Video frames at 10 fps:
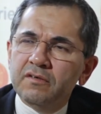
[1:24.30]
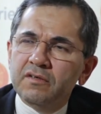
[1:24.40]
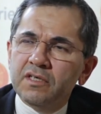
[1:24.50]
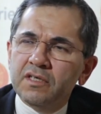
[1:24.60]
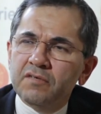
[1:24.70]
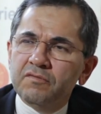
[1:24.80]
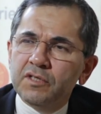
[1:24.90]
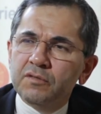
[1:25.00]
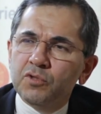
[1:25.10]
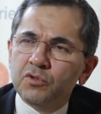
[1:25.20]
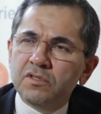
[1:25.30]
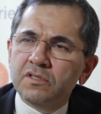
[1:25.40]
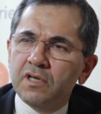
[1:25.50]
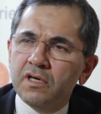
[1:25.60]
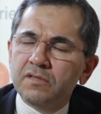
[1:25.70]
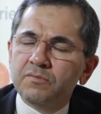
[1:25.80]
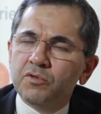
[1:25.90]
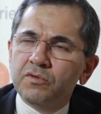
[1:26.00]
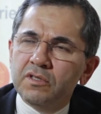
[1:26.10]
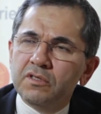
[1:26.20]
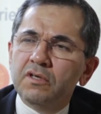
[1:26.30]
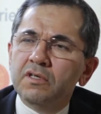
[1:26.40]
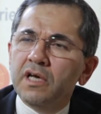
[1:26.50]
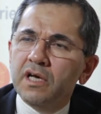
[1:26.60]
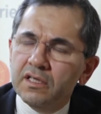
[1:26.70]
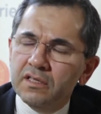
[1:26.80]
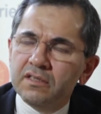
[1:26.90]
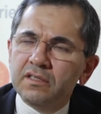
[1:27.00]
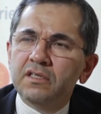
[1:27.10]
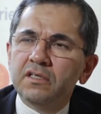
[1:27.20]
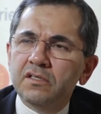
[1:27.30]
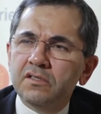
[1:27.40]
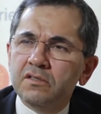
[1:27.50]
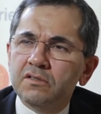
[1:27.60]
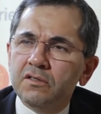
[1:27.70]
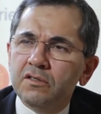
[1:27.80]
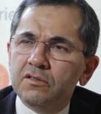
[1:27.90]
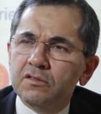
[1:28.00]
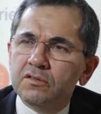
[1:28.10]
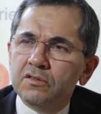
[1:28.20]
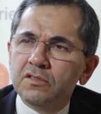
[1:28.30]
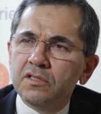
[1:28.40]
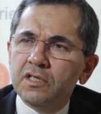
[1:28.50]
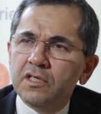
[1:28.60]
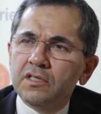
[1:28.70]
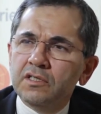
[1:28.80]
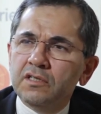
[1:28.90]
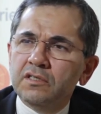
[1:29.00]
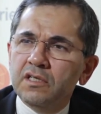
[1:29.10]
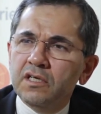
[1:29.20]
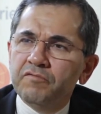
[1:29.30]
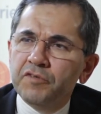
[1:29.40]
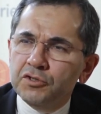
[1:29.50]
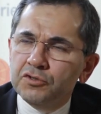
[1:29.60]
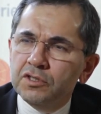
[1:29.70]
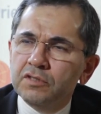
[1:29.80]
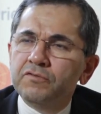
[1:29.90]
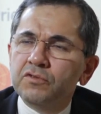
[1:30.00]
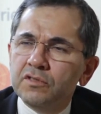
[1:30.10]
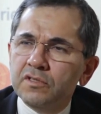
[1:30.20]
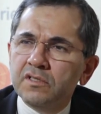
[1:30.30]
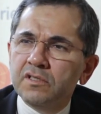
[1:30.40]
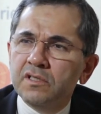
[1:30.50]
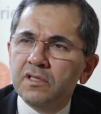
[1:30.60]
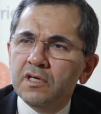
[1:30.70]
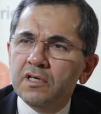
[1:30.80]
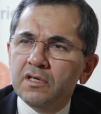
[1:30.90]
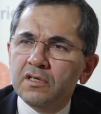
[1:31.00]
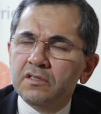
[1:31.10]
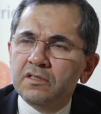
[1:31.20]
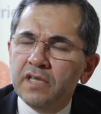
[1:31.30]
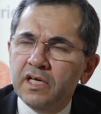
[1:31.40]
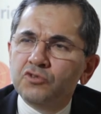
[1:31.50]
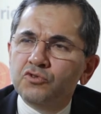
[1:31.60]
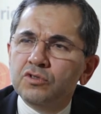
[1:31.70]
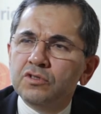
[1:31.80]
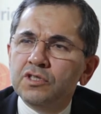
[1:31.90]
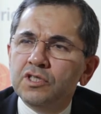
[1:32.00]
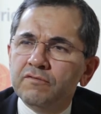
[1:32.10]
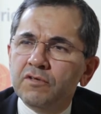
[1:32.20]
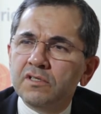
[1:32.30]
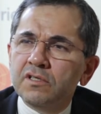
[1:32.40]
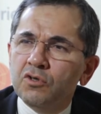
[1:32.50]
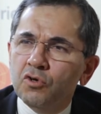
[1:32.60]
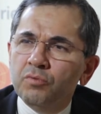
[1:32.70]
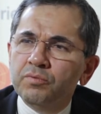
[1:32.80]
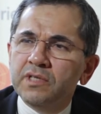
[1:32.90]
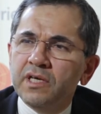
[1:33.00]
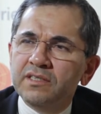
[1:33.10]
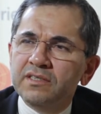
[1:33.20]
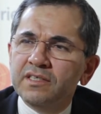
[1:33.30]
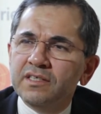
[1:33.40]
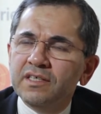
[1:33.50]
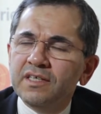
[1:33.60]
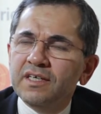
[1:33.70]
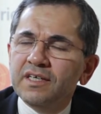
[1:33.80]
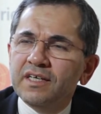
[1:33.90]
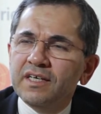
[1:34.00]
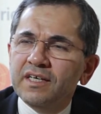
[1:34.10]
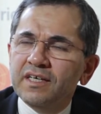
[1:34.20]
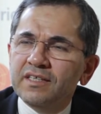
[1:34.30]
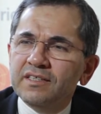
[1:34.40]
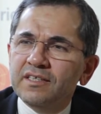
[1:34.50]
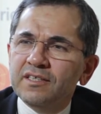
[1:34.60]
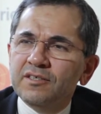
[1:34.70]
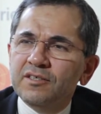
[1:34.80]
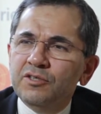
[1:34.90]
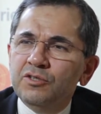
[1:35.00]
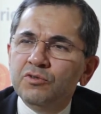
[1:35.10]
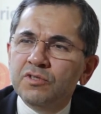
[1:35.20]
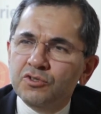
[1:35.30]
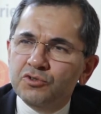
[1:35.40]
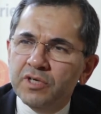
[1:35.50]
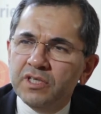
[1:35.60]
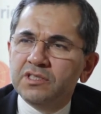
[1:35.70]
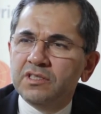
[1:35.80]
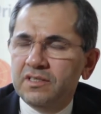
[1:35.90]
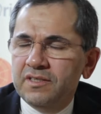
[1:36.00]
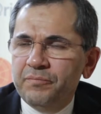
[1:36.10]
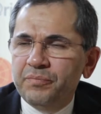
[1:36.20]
uh, where both sides, both Iran and uh, its interlocutors, can claim victory for this deal, I think that should give us a hope that the, uh, the new situation